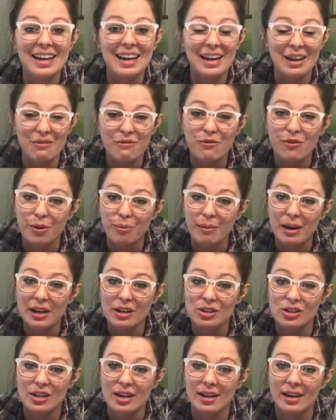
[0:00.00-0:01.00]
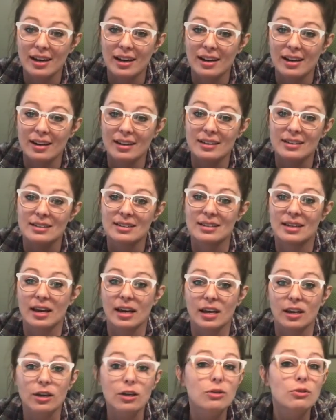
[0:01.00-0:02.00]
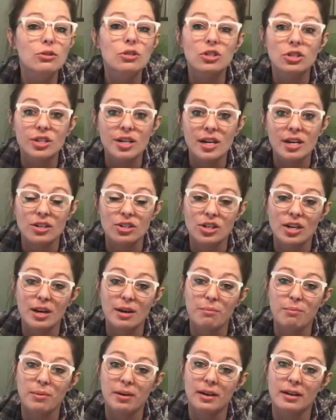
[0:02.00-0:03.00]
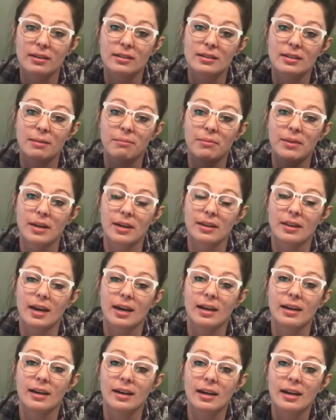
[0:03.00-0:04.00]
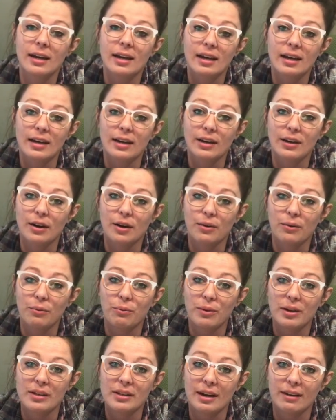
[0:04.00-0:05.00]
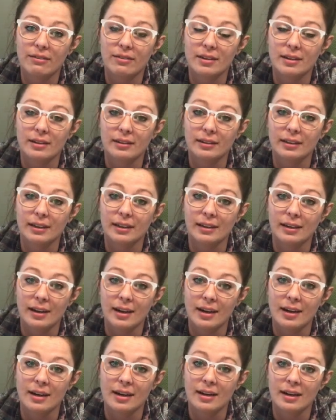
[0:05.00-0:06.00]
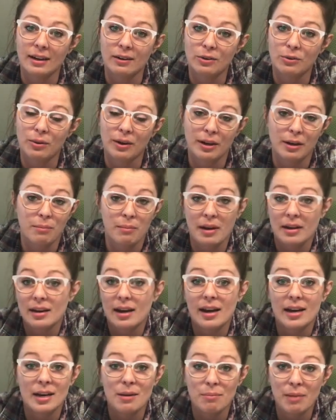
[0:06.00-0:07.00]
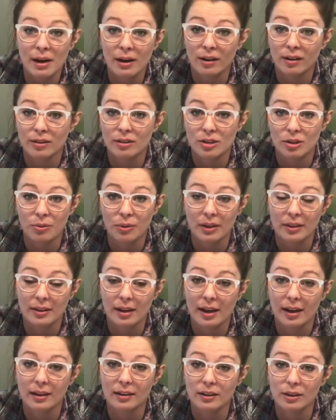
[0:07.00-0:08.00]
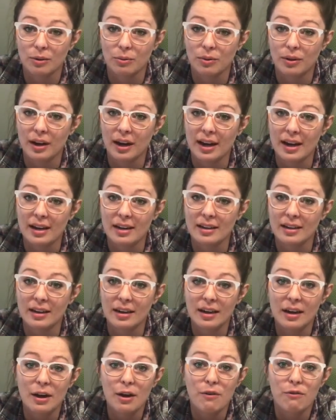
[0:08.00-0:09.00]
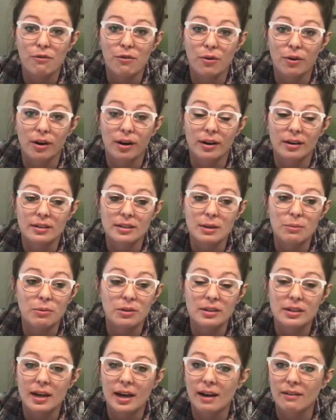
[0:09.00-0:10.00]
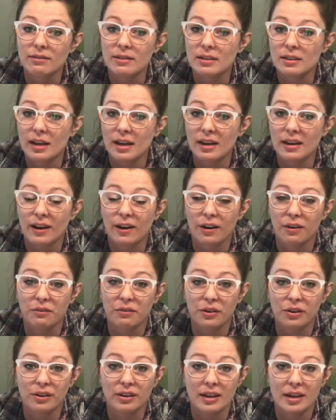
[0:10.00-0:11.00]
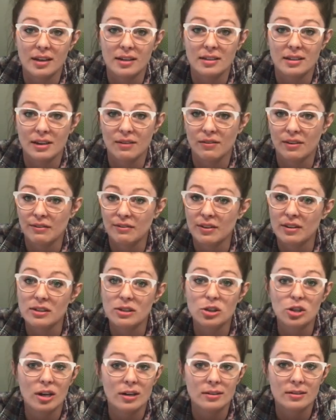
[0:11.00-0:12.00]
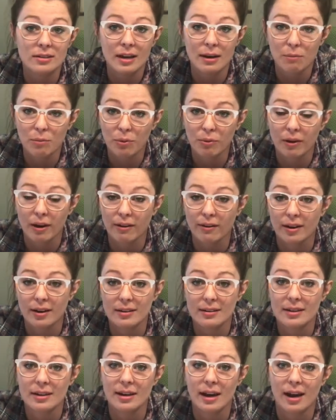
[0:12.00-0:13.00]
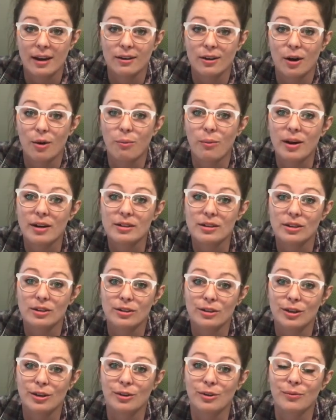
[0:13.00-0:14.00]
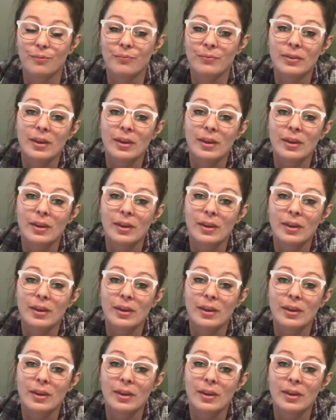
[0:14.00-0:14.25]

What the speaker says: information. It is a huge cheat sheet, but it's something that, we definitely need. And I would recommend any parent doing that. You would hate for someone to have to take care of your kids, even if it's just temporary, to not know what to do.